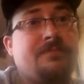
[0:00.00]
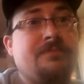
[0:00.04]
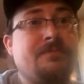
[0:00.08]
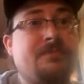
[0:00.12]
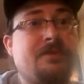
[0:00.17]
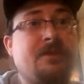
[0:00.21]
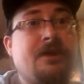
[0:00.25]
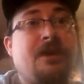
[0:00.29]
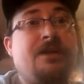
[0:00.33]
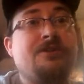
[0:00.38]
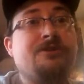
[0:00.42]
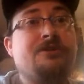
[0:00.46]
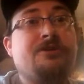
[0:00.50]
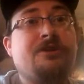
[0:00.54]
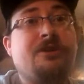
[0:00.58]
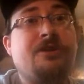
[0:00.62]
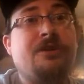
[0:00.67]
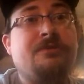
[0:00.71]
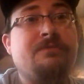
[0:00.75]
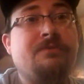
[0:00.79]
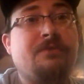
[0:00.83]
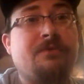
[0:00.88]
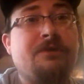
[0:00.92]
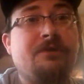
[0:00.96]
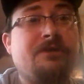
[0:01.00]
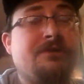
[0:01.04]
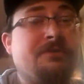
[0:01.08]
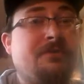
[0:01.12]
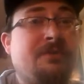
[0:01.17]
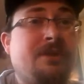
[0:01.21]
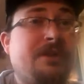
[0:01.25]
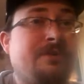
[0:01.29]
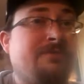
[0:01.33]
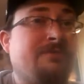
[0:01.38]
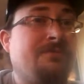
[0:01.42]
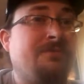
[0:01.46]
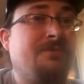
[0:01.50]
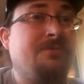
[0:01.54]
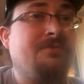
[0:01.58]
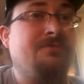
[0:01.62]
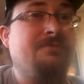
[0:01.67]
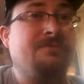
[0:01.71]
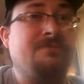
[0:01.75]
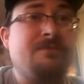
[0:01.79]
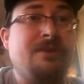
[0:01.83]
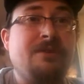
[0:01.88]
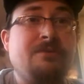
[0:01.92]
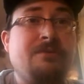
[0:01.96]
God's a carnivore. He doesn't like fruit.
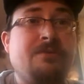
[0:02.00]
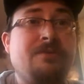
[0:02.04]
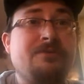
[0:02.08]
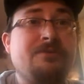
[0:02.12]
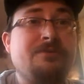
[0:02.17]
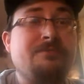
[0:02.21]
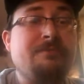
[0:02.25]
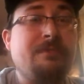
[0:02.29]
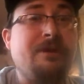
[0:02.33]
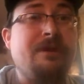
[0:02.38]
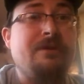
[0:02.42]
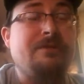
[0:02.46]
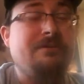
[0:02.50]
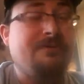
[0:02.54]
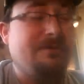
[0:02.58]
He wants meat.